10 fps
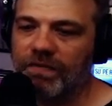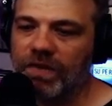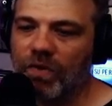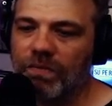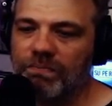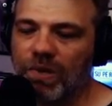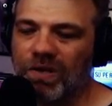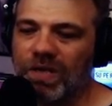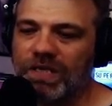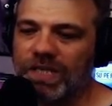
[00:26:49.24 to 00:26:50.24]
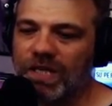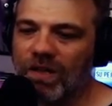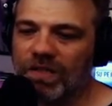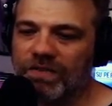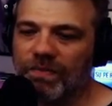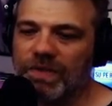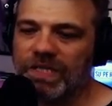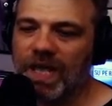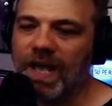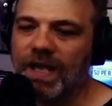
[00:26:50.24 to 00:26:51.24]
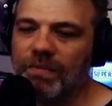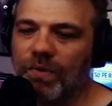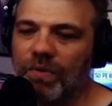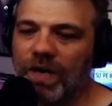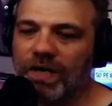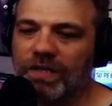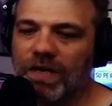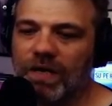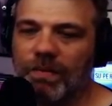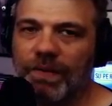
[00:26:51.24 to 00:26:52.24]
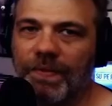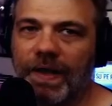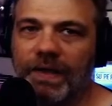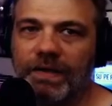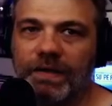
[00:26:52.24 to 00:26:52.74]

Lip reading: Even though a seagull is from the sky, but we're not going to talk about that.